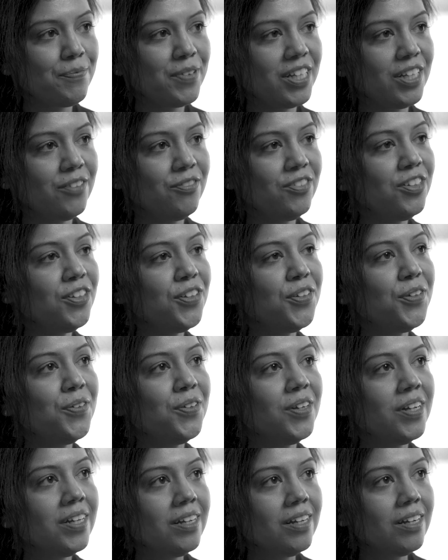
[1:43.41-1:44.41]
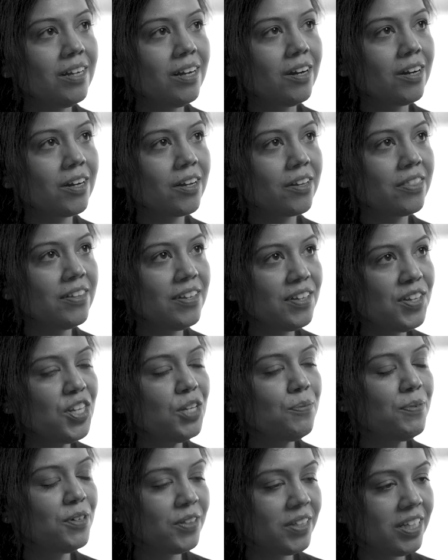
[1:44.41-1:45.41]
But if you are thinking
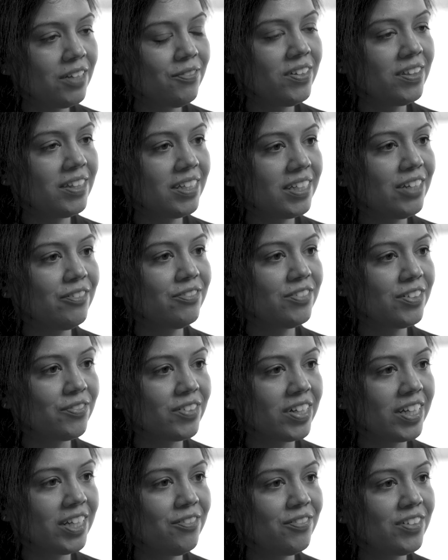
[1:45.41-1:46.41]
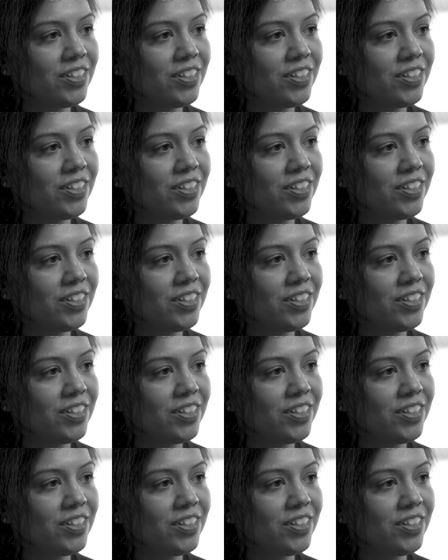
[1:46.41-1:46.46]
about giving the gift of life,